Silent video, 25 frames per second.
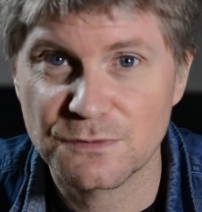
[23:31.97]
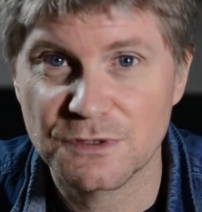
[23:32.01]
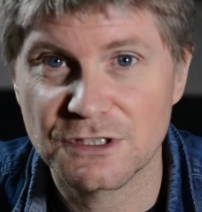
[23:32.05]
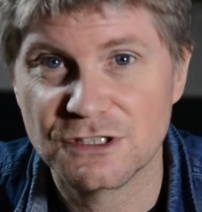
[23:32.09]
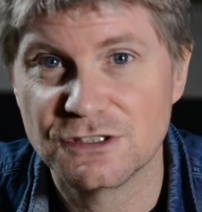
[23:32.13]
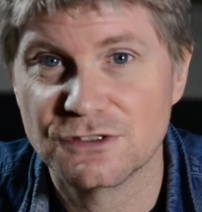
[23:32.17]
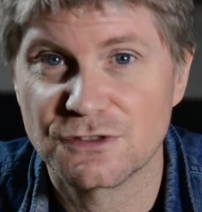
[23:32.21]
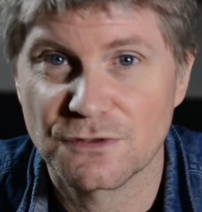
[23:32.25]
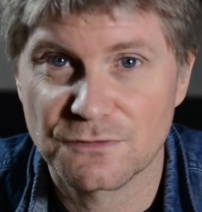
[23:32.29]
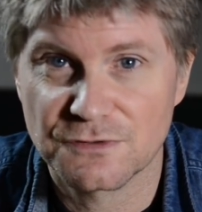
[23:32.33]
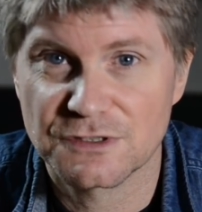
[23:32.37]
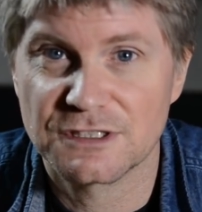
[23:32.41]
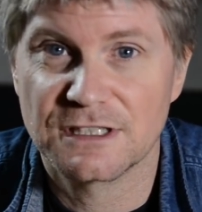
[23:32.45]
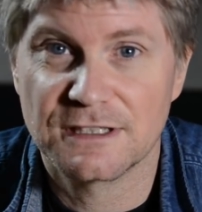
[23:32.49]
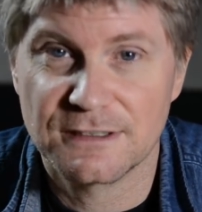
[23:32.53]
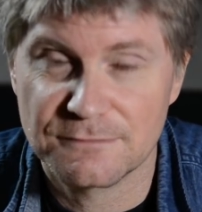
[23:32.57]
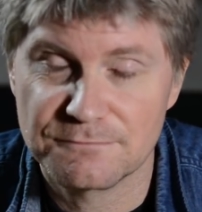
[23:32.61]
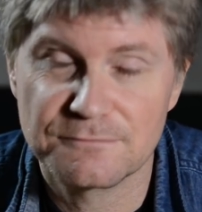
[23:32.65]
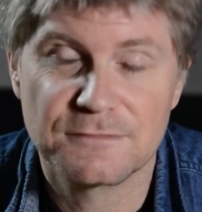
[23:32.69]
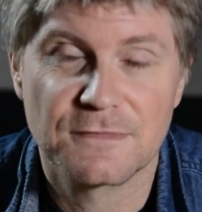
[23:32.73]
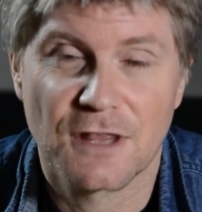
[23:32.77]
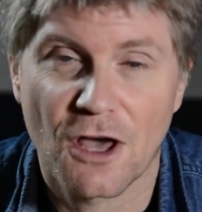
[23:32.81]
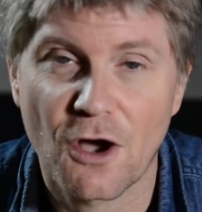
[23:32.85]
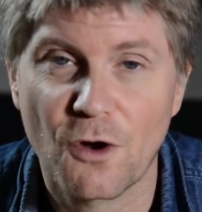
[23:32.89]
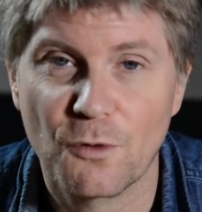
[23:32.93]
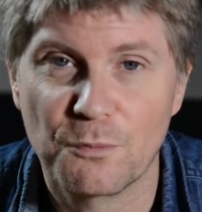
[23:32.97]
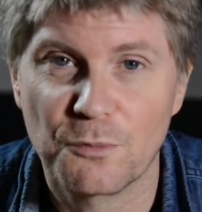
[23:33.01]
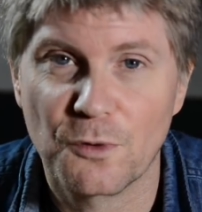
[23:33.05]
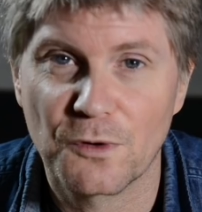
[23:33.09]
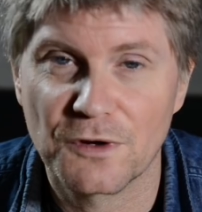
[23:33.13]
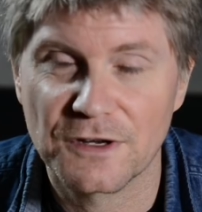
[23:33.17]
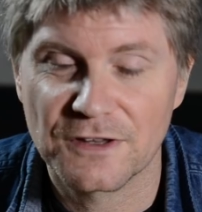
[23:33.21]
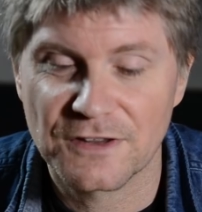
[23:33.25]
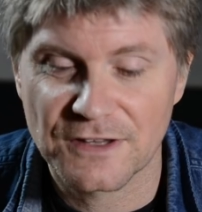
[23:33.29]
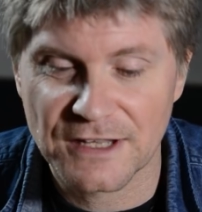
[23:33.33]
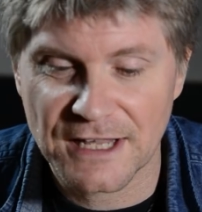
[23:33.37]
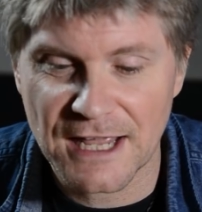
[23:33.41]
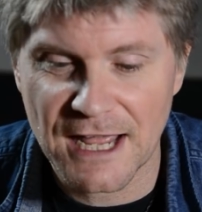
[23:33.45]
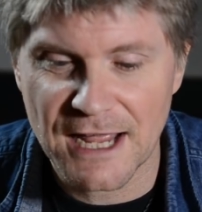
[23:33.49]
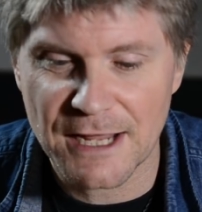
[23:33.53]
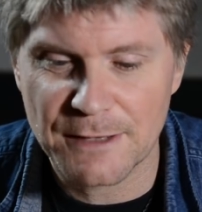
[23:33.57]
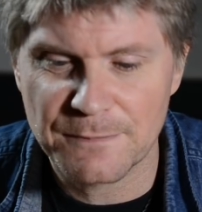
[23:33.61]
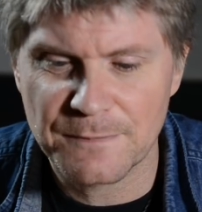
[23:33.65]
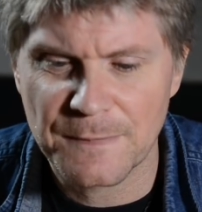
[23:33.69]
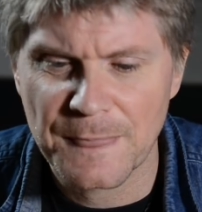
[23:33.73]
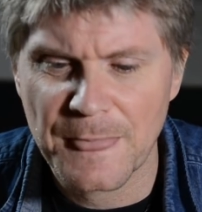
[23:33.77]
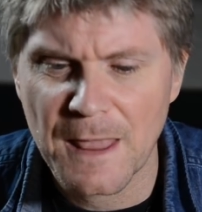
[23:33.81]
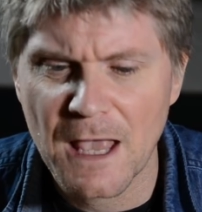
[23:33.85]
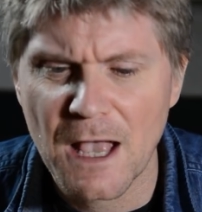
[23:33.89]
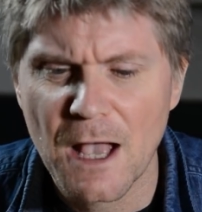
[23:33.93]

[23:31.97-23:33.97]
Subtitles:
which is obviously the whole point of the game.